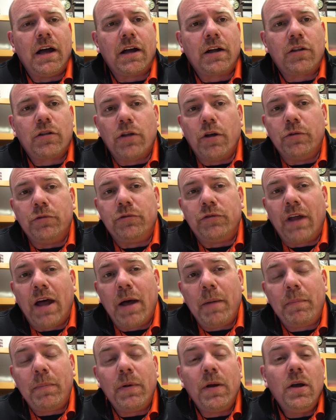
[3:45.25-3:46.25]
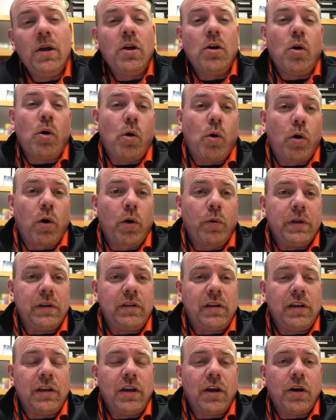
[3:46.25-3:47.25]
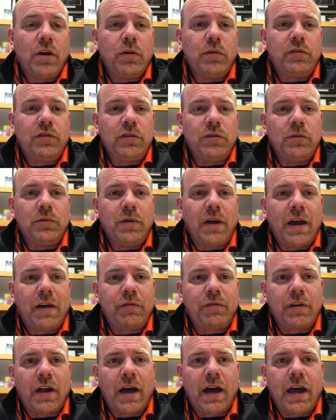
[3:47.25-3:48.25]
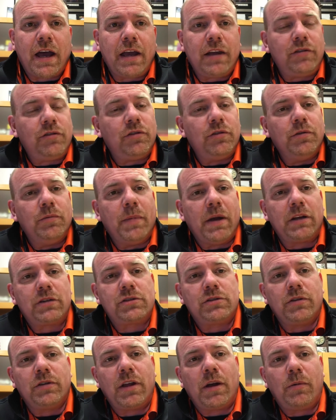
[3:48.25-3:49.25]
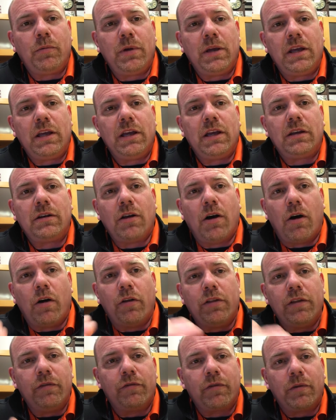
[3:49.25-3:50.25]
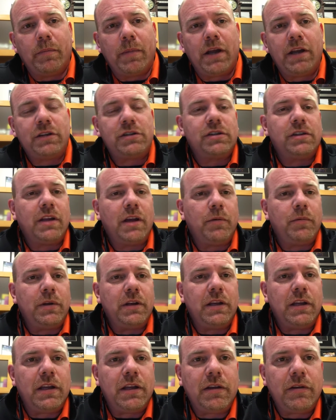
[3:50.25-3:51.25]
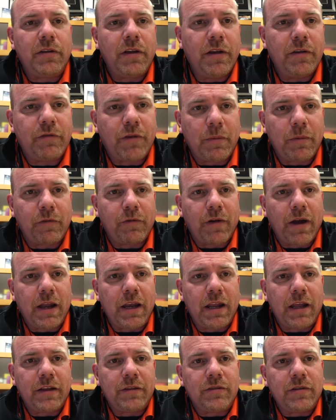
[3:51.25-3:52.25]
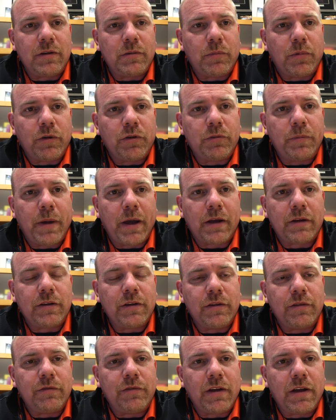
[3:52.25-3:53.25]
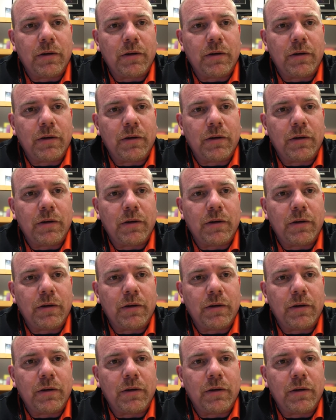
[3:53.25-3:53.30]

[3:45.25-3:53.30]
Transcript: closed up, or we TO to F&I to make sure that we get all the information that we need from the financing perspective,